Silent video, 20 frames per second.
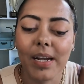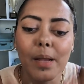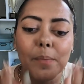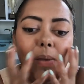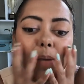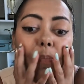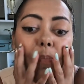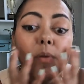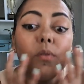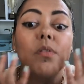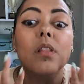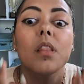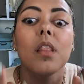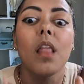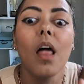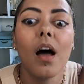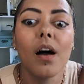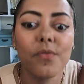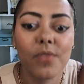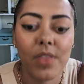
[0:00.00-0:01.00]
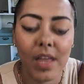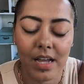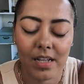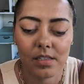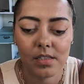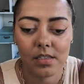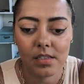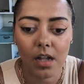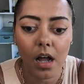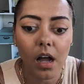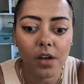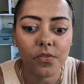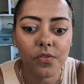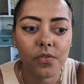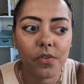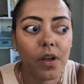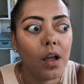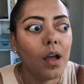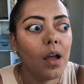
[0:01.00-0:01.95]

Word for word: And people love that stuff.